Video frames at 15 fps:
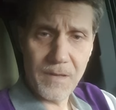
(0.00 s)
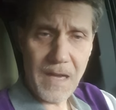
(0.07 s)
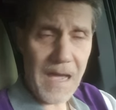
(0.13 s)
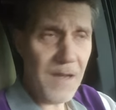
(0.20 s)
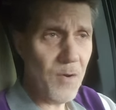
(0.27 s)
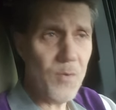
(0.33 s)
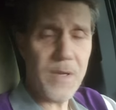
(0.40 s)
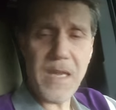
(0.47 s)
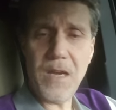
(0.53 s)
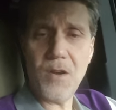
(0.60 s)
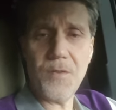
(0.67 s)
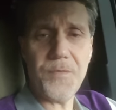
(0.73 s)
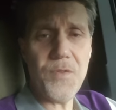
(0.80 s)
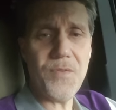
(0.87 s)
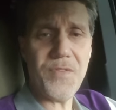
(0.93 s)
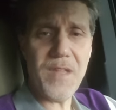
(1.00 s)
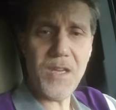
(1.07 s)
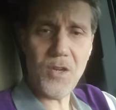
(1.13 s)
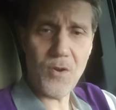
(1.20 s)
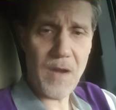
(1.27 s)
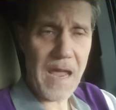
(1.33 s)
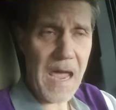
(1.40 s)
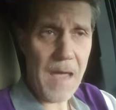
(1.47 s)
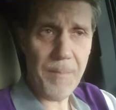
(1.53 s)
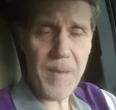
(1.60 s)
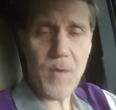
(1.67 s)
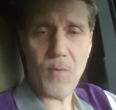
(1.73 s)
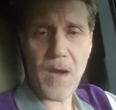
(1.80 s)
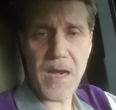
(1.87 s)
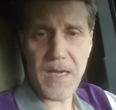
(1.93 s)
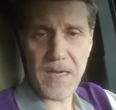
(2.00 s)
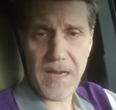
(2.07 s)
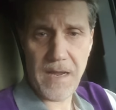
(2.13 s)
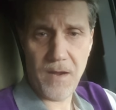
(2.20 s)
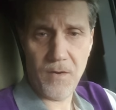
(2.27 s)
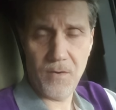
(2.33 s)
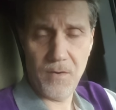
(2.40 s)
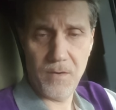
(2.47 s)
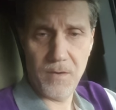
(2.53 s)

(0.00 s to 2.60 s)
i don't care if you think you're happy right now